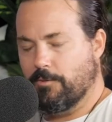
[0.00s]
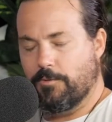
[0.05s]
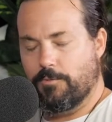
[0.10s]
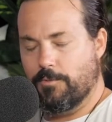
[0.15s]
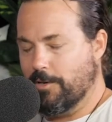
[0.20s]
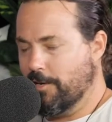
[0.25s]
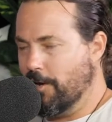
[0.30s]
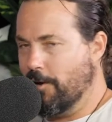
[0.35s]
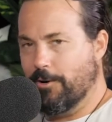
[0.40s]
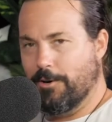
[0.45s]

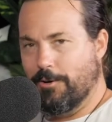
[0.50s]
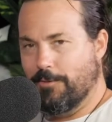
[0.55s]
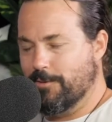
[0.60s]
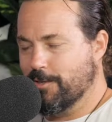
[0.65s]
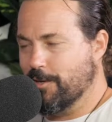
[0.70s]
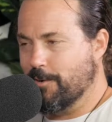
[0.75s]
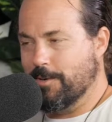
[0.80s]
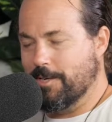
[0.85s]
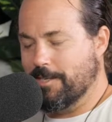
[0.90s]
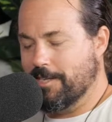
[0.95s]
we're going on
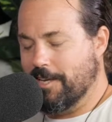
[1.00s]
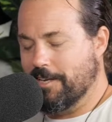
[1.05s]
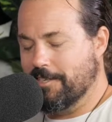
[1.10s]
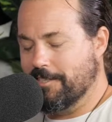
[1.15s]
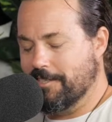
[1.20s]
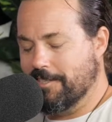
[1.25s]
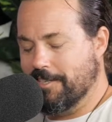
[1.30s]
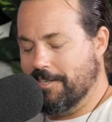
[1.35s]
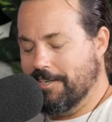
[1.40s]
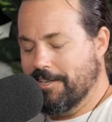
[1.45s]
so many
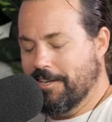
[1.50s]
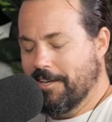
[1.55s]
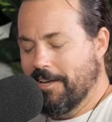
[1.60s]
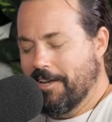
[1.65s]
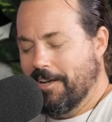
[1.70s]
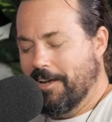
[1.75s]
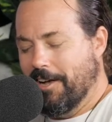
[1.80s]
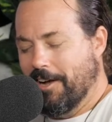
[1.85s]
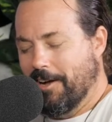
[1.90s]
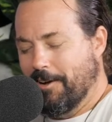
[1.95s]
tangents here.
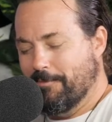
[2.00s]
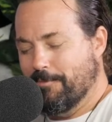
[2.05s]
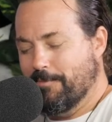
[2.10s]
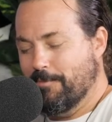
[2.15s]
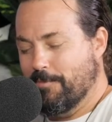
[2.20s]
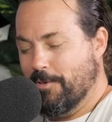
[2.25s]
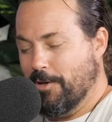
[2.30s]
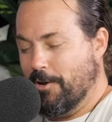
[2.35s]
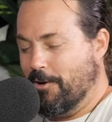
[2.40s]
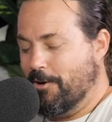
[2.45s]

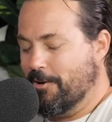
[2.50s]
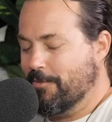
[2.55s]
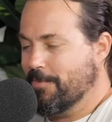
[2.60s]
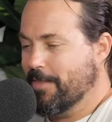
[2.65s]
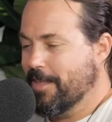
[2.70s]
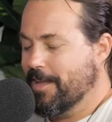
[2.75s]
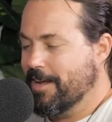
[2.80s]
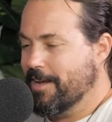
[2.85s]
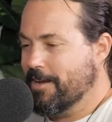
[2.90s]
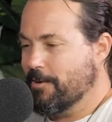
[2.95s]
But
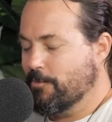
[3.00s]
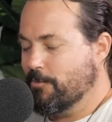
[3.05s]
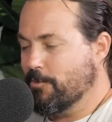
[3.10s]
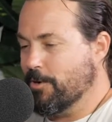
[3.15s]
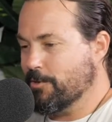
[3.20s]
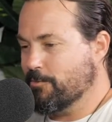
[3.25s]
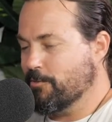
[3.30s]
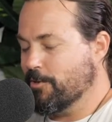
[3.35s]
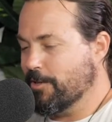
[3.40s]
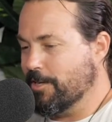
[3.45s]

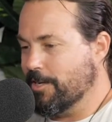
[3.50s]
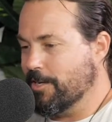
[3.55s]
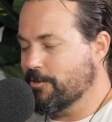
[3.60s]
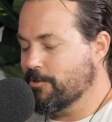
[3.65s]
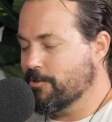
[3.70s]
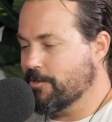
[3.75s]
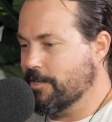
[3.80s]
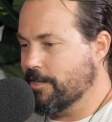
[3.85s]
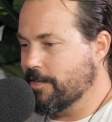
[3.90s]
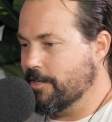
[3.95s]
what's really
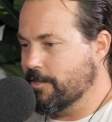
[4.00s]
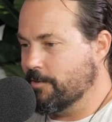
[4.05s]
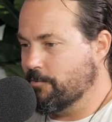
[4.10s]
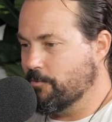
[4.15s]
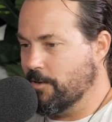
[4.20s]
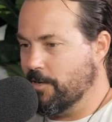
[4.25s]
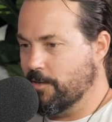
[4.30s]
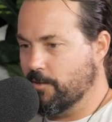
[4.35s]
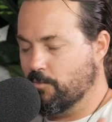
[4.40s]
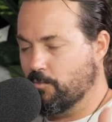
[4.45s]
interesting
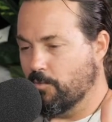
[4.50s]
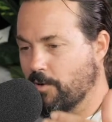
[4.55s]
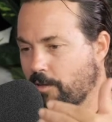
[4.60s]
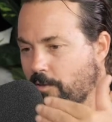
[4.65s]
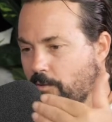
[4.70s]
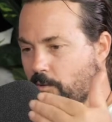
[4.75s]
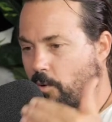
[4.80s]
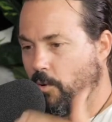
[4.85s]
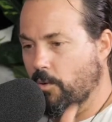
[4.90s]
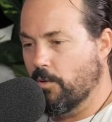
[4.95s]
is
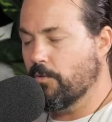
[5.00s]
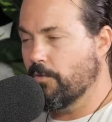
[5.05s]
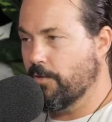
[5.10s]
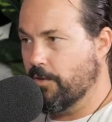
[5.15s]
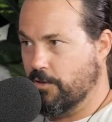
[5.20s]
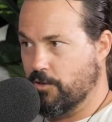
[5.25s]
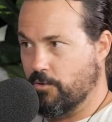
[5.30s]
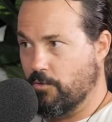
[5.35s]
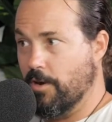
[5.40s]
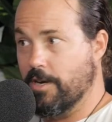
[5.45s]
with all of
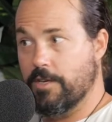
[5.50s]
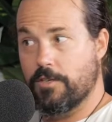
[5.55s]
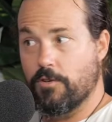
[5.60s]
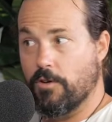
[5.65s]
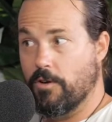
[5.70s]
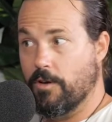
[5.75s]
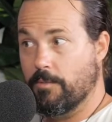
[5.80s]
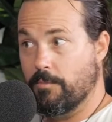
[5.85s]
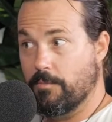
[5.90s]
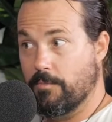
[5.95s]
the screen
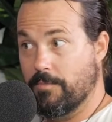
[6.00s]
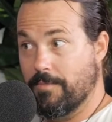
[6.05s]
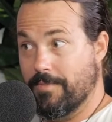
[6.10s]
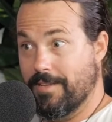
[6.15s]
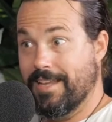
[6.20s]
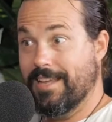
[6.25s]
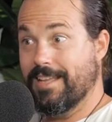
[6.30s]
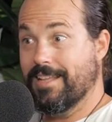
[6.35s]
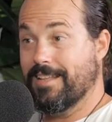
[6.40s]
time,